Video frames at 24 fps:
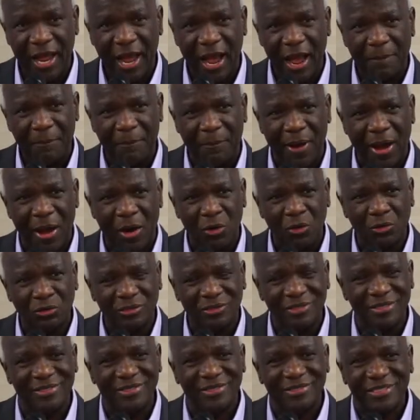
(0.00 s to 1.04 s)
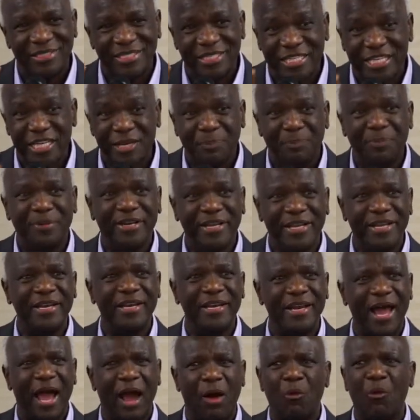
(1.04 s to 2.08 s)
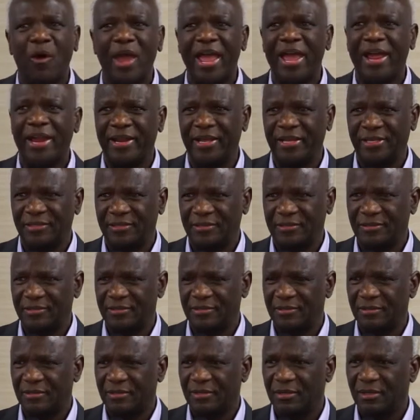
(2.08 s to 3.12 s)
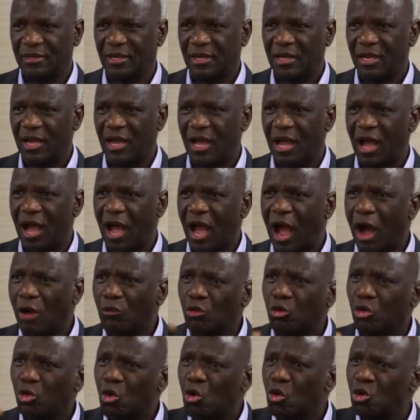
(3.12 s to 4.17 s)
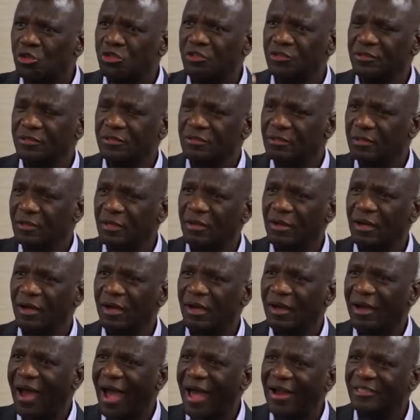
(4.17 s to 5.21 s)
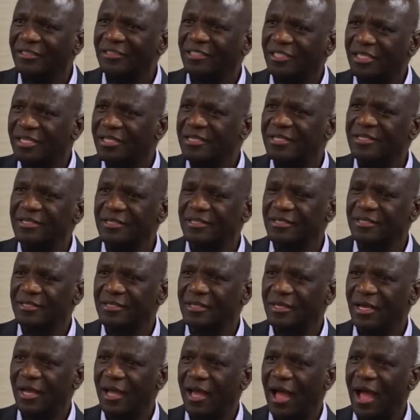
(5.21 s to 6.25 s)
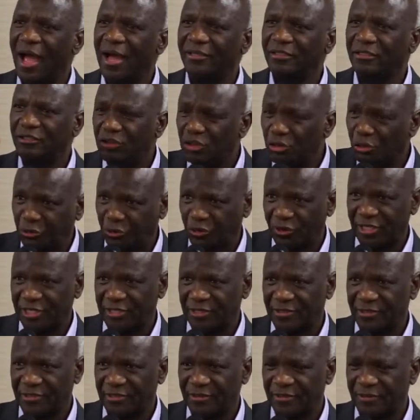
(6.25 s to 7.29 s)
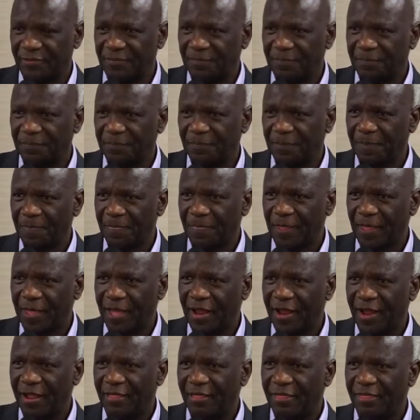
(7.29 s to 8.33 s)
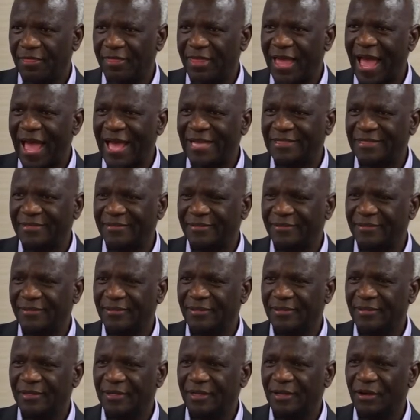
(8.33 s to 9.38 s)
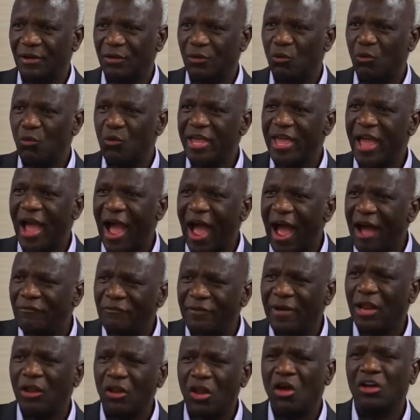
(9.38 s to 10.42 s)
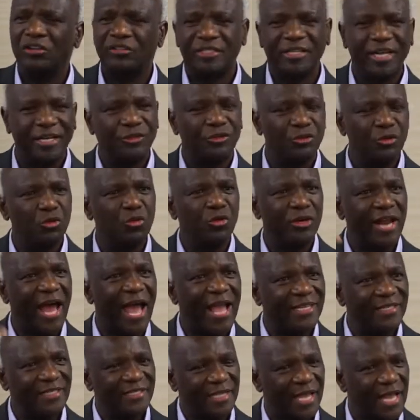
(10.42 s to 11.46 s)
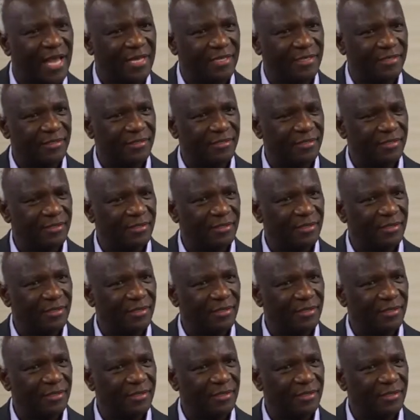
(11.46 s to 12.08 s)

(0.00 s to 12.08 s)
about deepening awareness across cultures and difference, that we have a lot that unites us